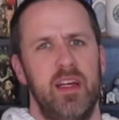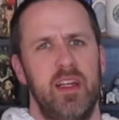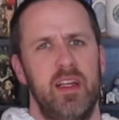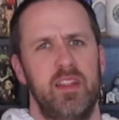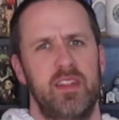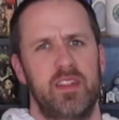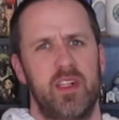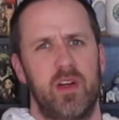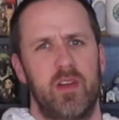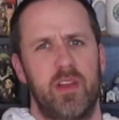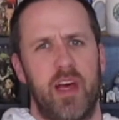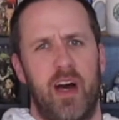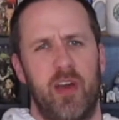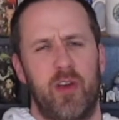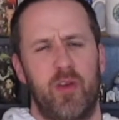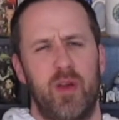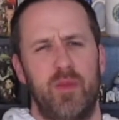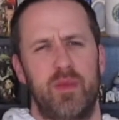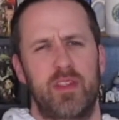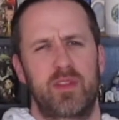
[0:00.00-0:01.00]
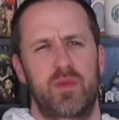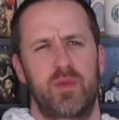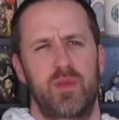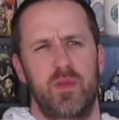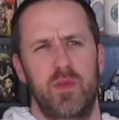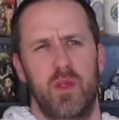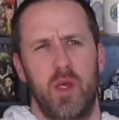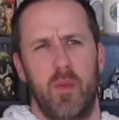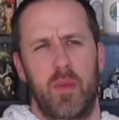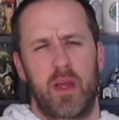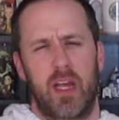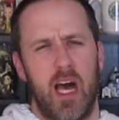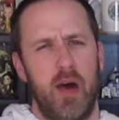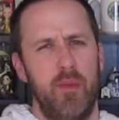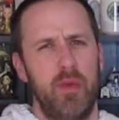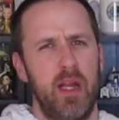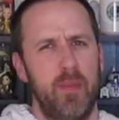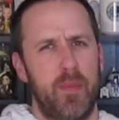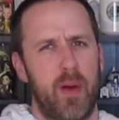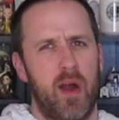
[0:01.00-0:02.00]
So the Outer Rim is
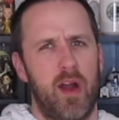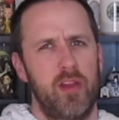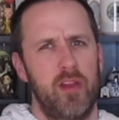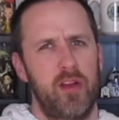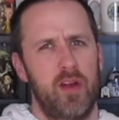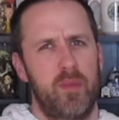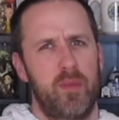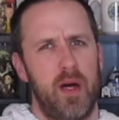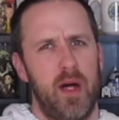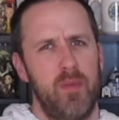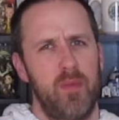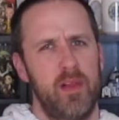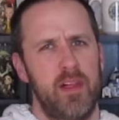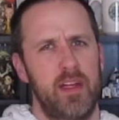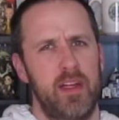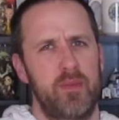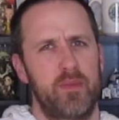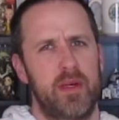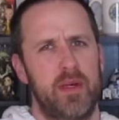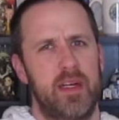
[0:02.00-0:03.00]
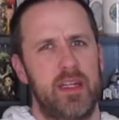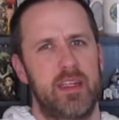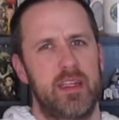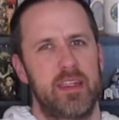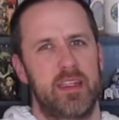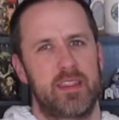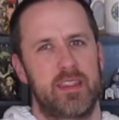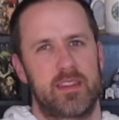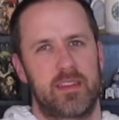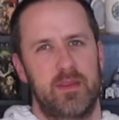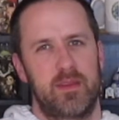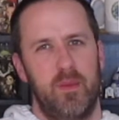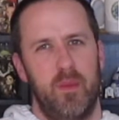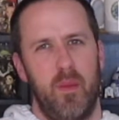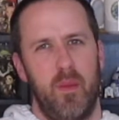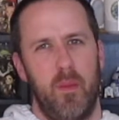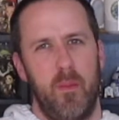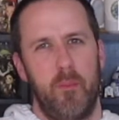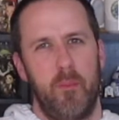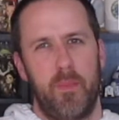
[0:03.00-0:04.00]
becoming a part of the Republic, but it's
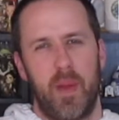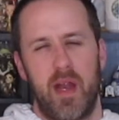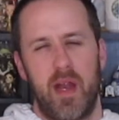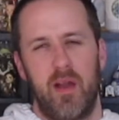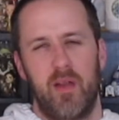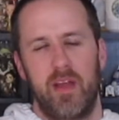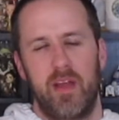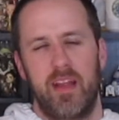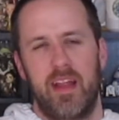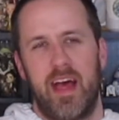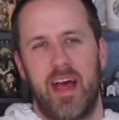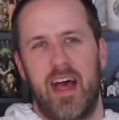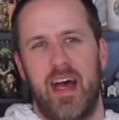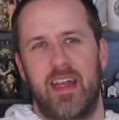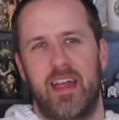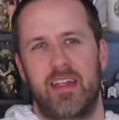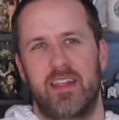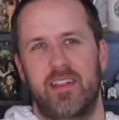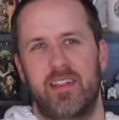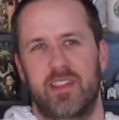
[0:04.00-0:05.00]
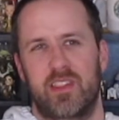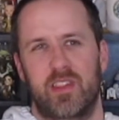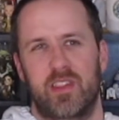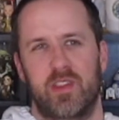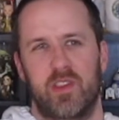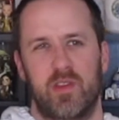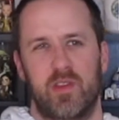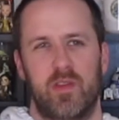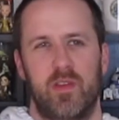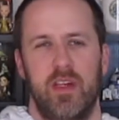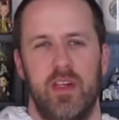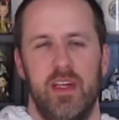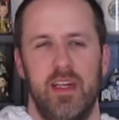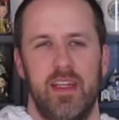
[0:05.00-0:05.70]
barely that, and it's still